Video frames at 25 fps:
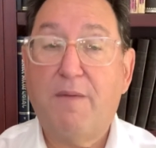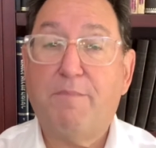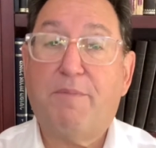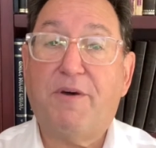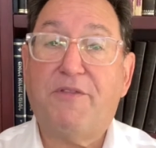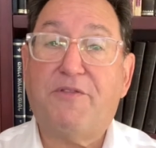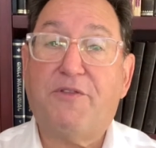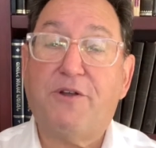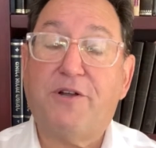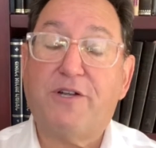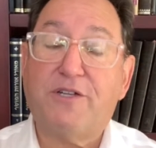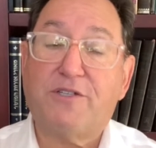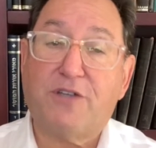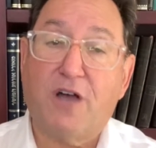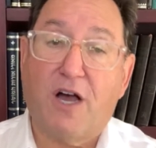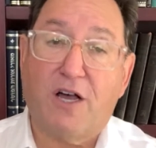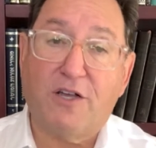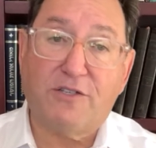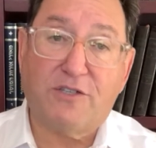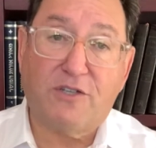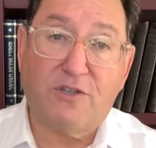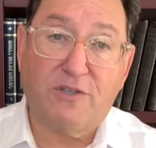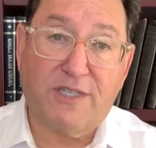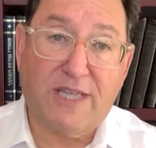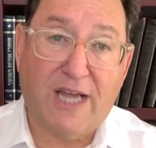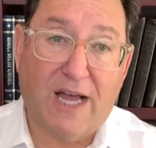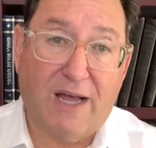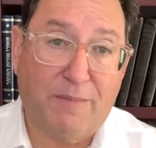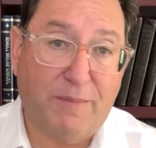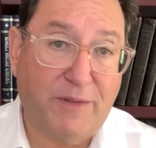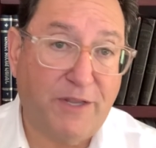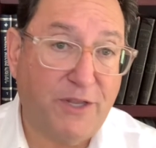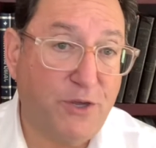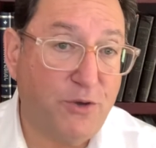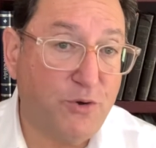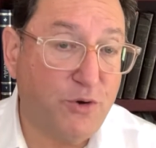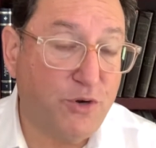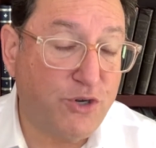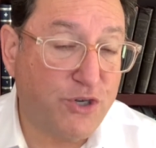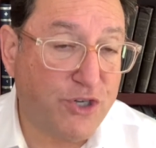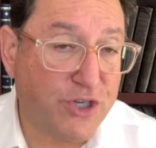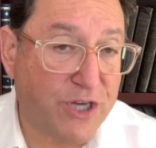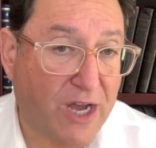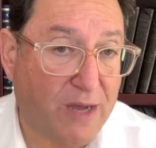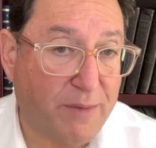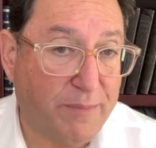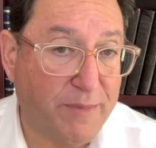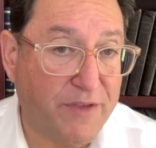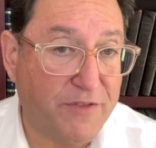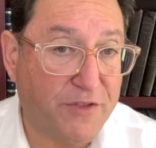But there is also Talmud
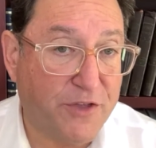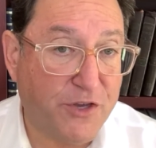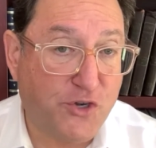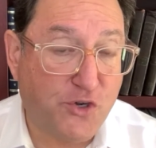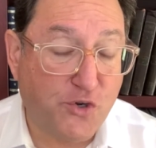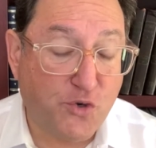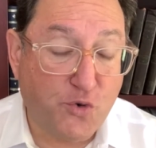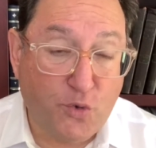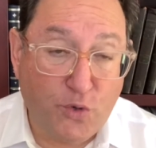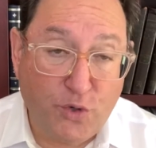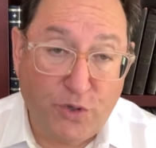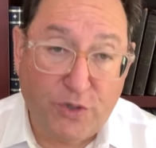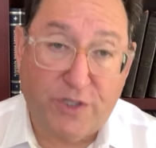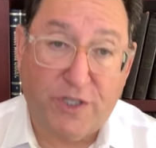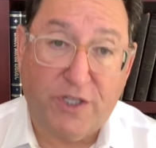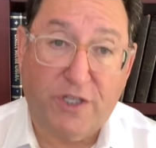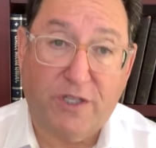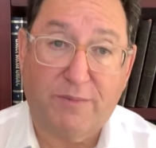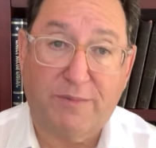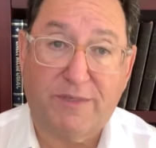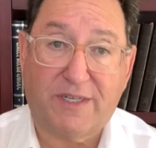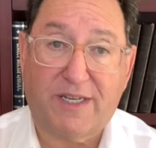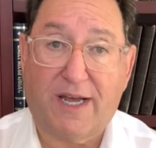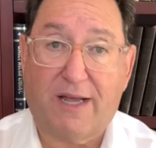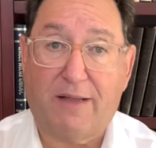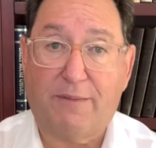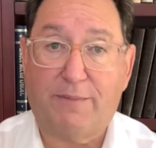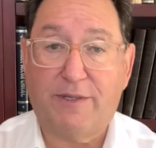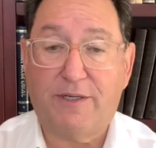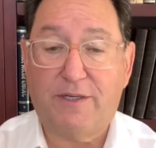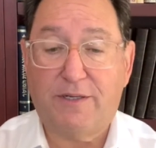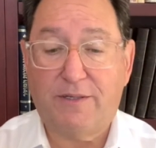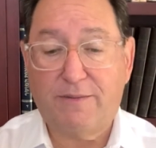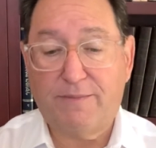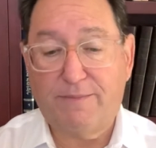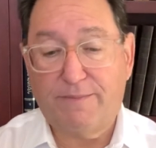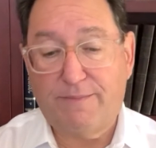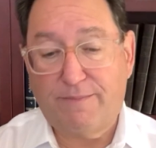Yerushalmi, the Jerusalem Talmud.